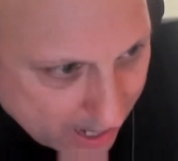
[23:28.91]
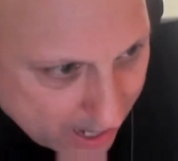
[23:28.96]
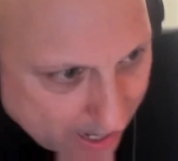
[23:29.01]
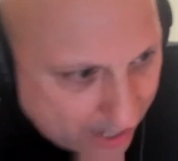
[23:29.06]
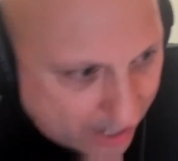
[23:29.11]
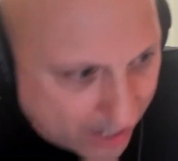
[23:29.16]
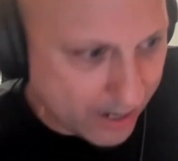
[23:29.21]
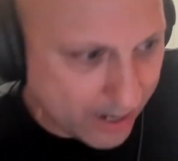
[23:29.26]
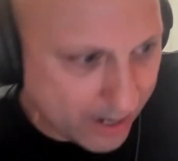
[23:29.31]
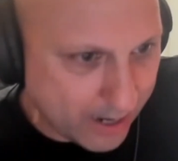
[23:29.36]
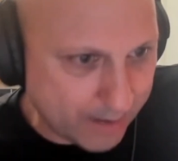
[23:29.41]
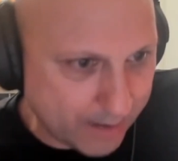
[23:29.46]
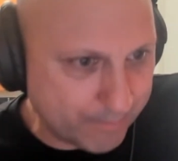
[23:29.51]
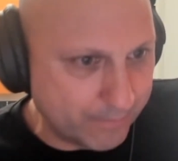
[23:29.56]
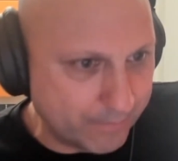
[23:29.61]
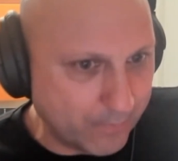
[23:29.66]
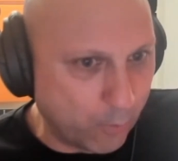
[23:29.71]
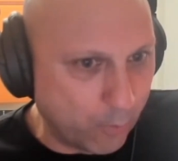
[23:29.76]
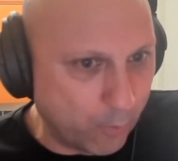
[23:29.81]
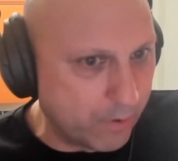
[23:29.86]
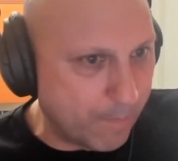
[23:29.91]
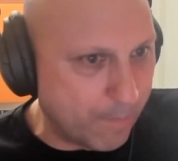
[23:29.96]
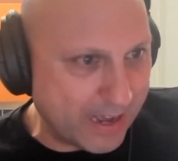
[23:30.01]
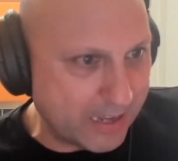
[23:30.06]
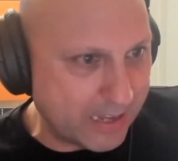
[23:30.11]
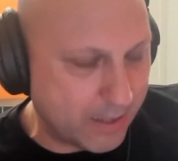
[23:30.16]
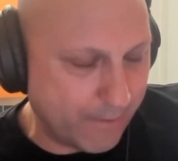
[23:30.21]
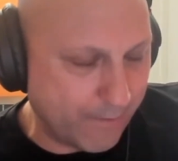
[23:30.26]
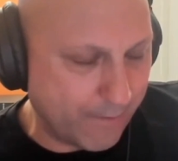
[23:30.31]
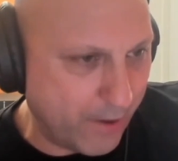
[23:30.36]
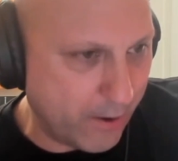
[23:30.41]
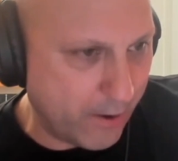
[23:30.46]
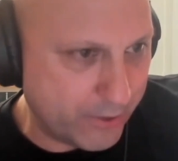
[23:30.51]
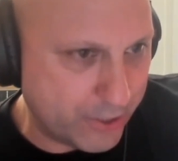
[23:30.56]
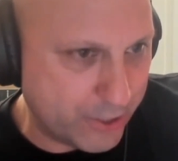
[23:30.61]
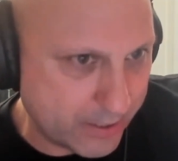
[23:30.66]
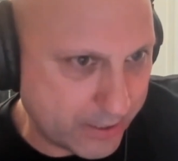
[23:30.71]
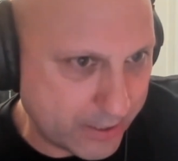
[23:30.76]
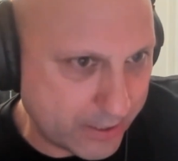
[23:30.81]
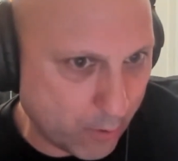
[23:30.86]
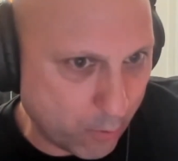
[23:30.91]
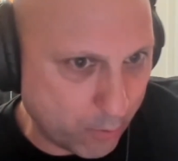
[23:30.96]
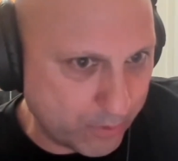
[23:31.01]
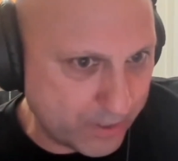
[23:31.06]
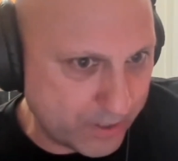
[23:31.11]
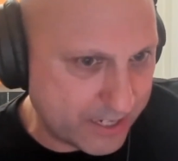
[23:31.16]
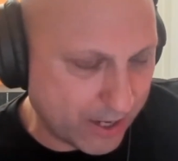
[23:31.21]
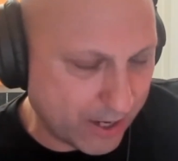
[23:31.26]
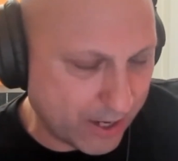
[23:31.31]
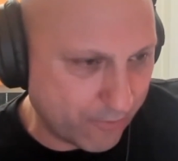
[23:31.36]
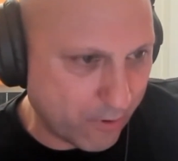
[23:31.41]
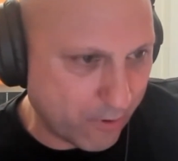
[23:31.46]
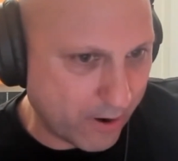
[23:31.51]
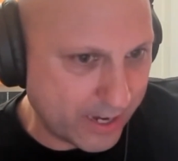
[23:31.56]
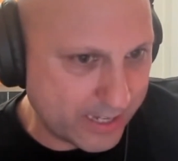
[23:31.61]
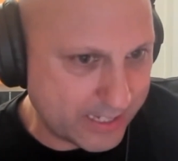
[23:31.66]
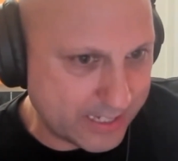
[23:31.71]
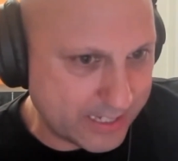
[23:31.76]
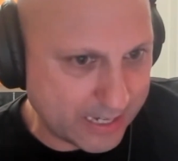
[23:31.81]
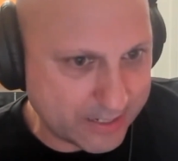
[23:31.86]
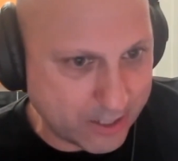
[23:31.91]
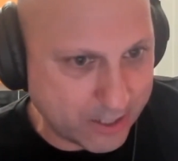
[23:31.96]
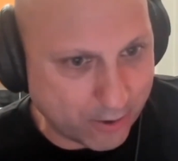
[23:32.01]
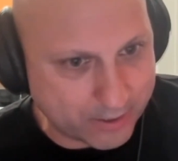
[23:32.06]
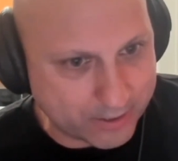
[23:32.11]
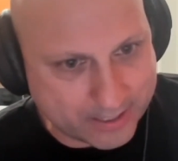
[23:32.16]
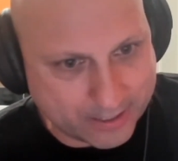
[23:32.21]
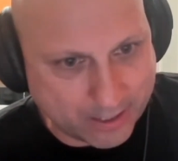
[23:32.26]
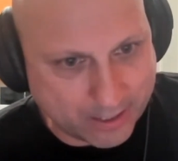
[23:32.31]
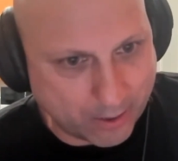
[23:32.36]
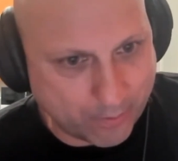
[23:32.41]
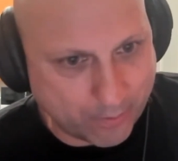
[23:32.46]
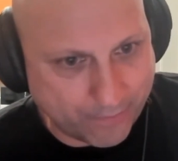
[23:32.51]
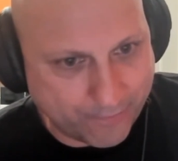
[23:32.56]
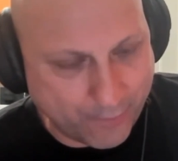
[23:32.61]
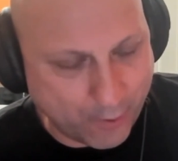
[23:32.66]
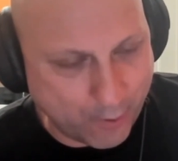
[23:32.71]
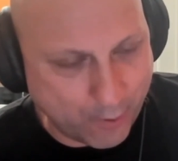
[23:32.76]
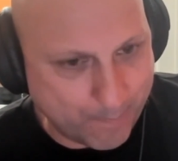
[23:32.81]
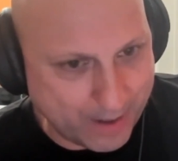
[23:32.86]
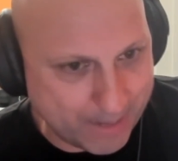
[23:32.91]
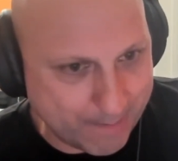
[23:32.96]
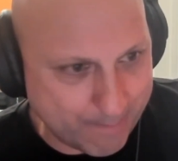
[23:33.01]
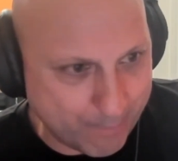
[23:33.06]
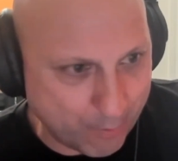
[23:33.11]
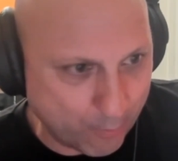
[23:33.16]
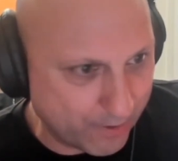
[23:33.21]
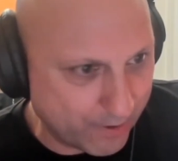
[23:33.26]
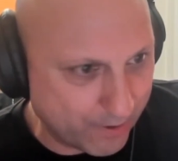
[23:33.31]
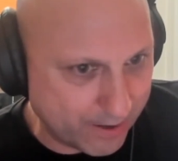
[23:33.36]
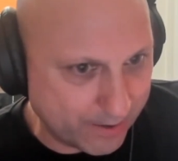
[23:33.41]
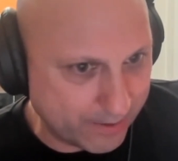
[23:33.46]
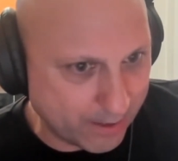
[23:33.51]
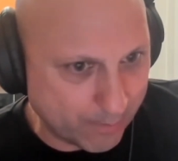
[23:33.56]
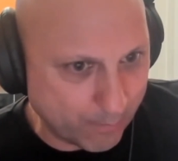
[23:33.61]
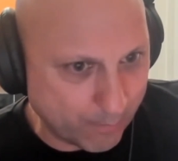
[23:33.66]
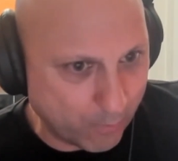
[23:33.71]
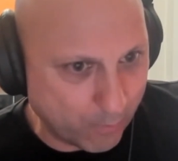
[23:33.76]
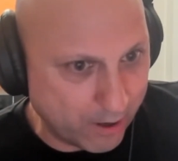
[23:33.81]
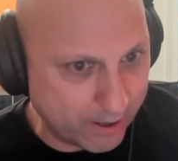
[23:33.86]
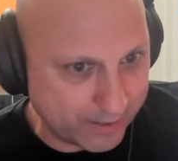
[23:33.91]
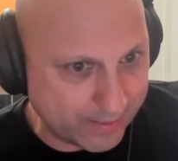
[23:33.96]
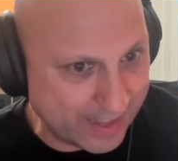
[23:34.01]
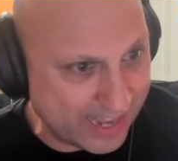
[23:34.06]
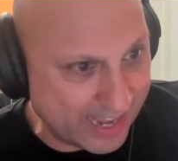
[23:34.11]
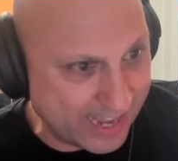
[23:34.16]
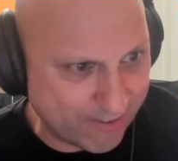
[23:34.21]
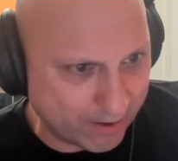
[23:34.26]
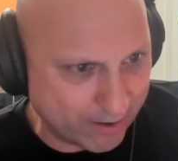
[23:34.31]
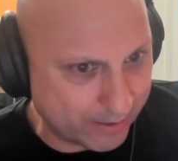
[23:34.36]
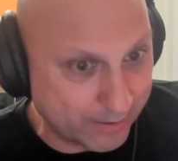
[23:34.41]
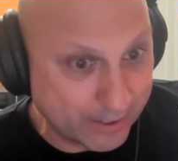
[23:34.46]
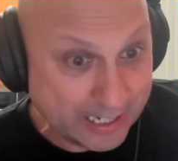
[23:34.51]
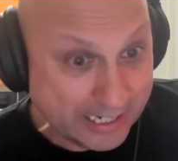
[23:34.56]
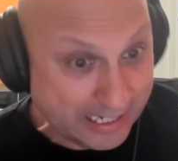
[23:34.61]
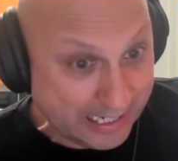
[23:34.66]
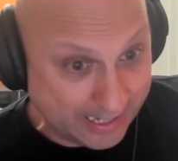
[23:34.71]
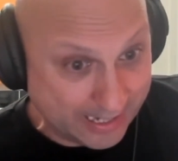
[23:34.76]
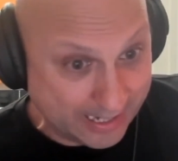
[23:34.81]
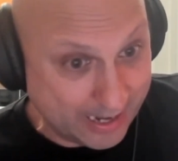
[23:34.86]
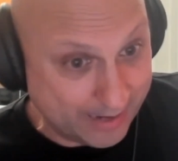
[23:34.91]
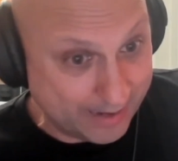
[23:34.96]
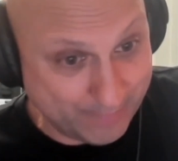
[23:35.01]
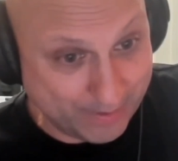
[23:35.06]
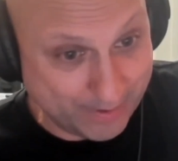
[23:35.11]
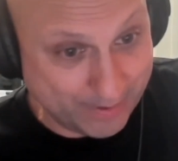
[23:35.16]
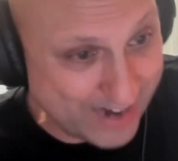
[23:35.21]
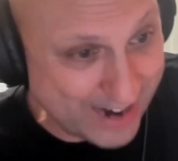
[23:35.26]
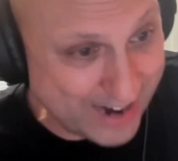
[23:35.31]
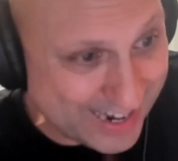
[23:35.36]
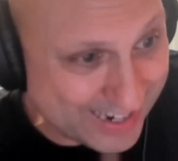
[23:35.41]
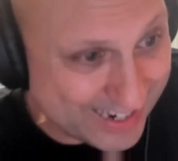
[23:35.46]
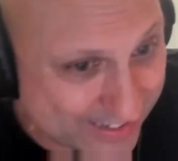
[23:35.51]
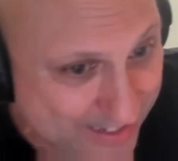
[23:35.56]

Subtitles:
all the Back to the Futures, all the Sunrises, got to know a few people that worked there and ran